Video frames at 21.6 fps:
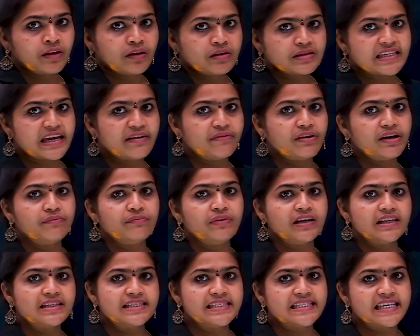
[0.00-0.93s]
7
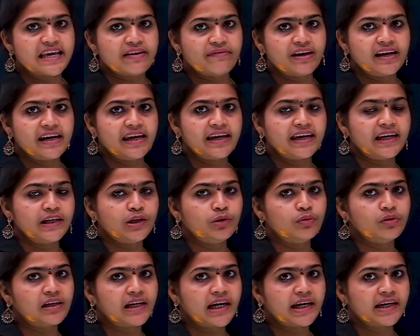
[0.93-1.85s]
1 7, again you
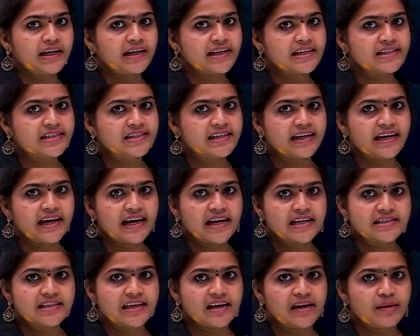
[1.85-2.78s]
will get it as 3
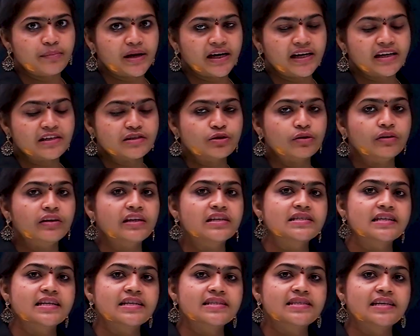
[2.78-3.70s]
as the remainder. So this
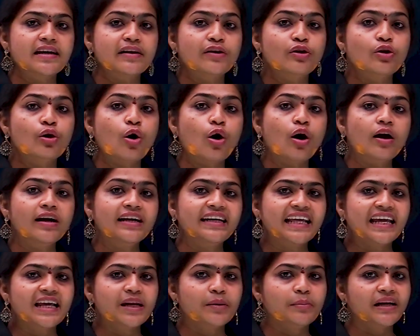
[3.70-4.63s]
is a
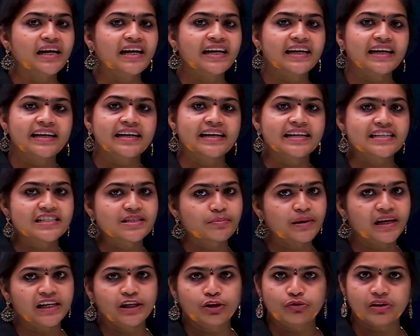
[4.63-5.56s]
non-terminating
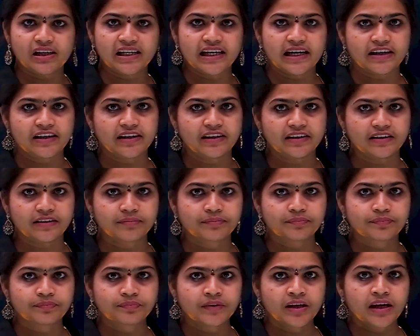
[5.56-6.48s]
decimal you will get here.
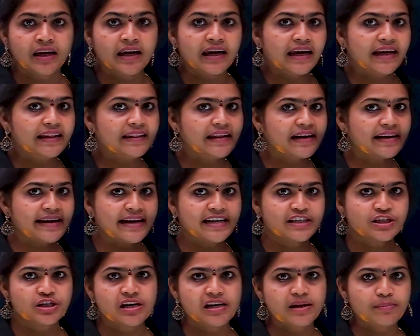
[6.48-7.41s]
In the
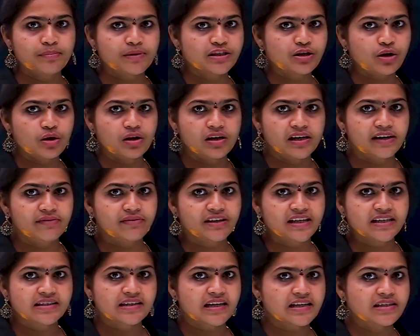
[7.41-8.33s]
rational numbers already we
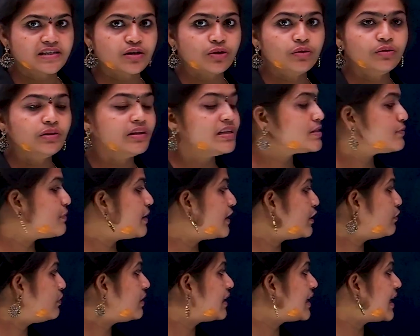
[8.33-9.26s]
discussed, no? This one
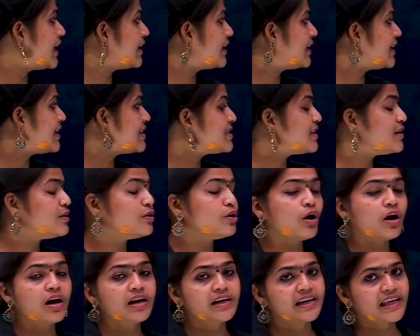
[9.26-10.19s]
you will get it as a
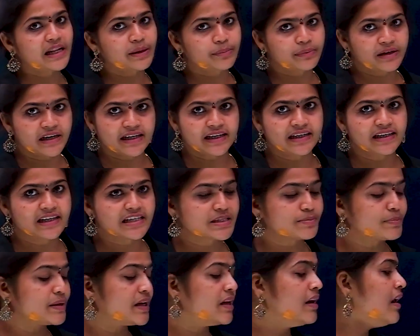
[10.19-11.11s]
non-terminating
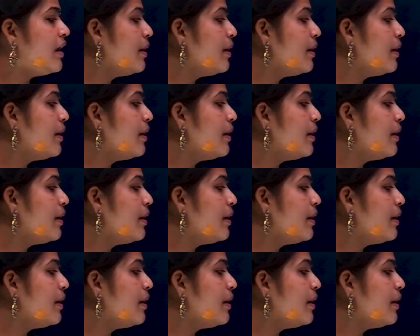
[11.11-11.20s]
decimal.